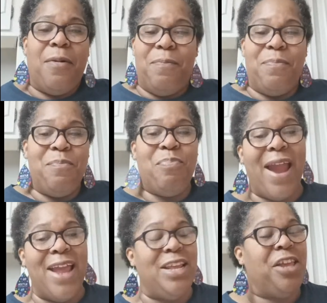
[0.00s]

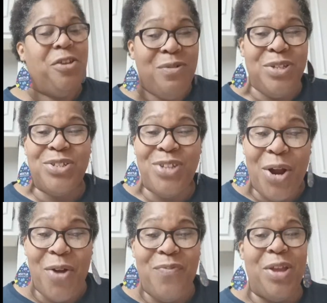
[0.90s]
Brandon, you
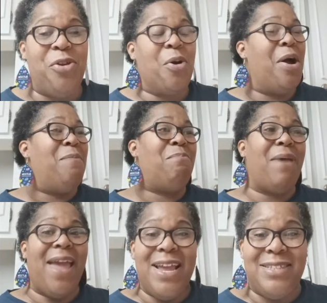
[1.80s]
deserve it. You're
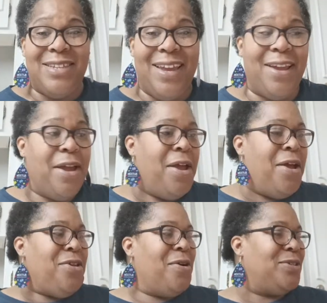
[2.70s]
amazing.
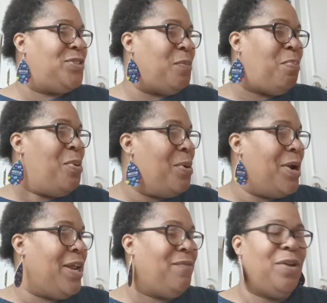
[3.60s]
You're
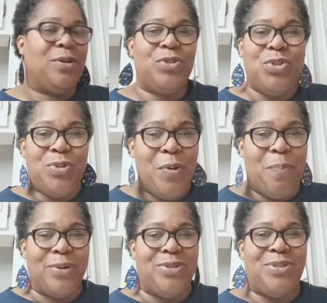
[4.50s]
supportive. You're
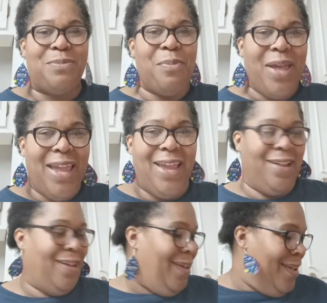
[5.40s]
super sweet.
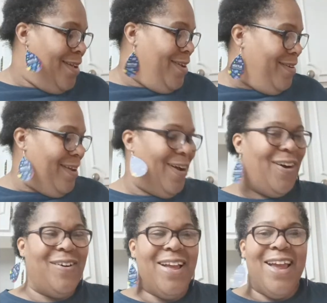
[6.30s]
You
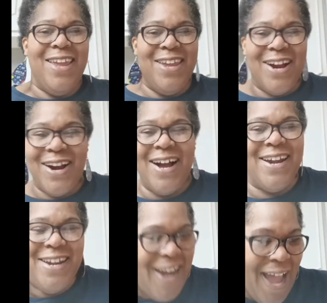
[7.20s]
know, you're a
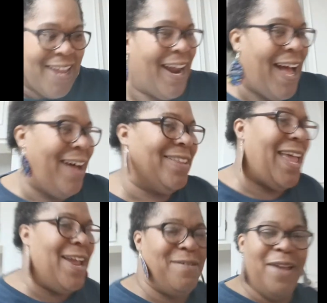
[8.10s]
night owl
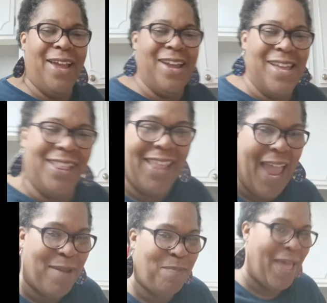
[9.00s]
like like
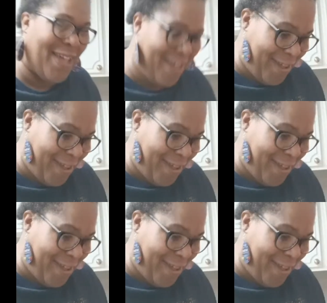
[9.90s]
Becca.